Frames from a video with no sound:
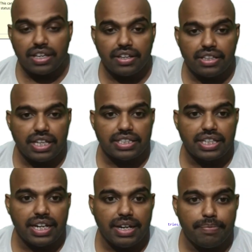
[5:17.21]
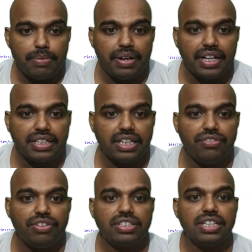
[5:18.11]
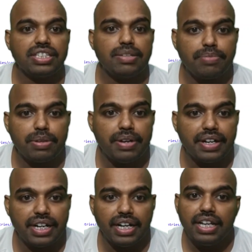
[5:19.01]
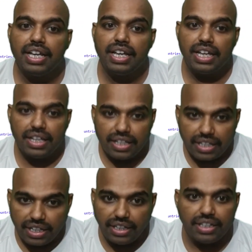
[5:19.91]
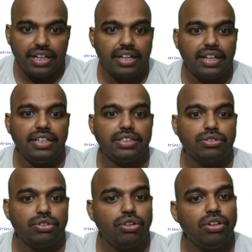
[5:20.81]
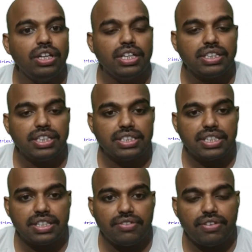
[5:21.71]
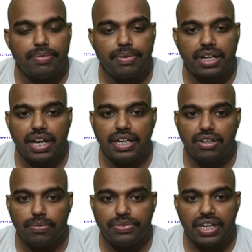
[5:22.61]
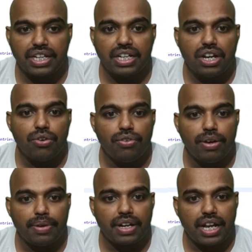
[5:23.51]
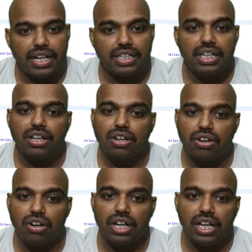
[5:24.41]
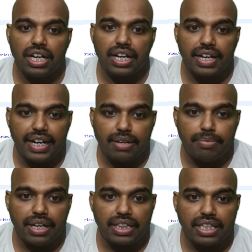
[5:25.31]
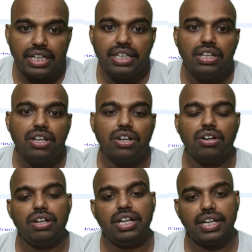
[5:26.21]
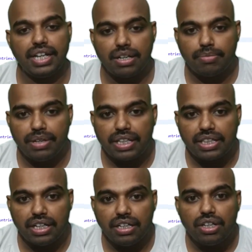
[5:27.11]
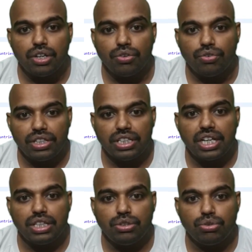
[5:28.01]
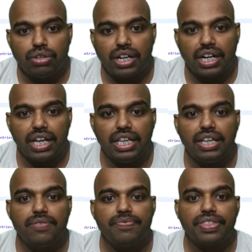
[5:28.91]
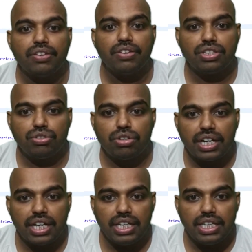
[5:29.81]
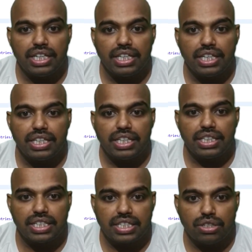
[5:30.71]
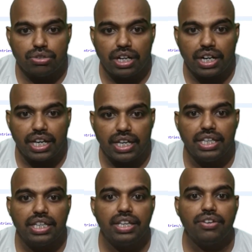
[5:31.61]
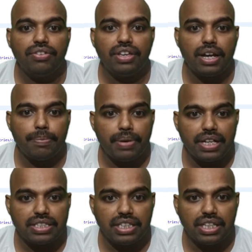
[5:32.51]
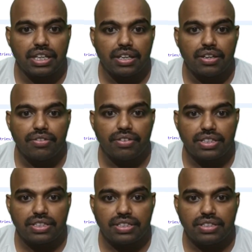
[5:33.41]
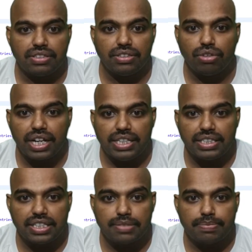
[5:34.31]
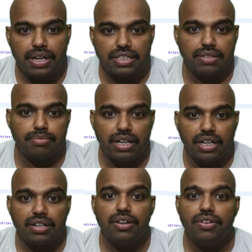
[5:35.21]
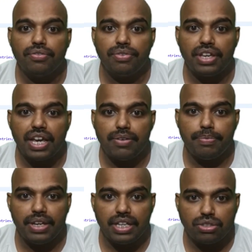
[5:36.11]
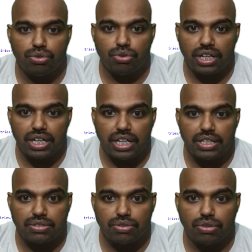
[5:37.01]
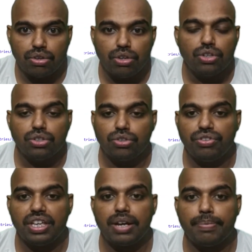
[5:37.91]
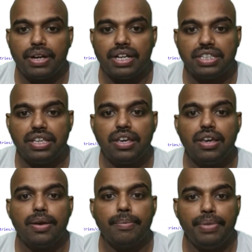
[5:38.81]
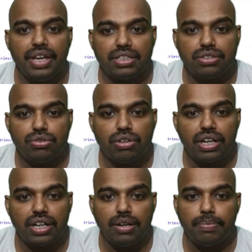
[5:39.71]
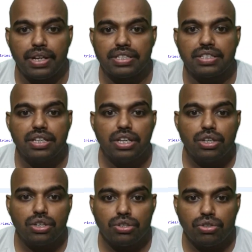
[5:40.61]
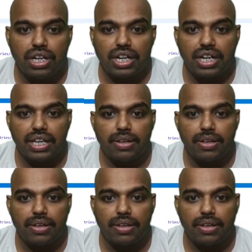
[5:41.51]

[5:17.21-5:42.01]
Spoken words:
There is an implementation which is implemented internally. So this is the web client object. Web client call a get method, with the URI. Which URI? This is the URI we are passing. This URI, this is passing, but we have base URL also. So we are passing base URL plus URI.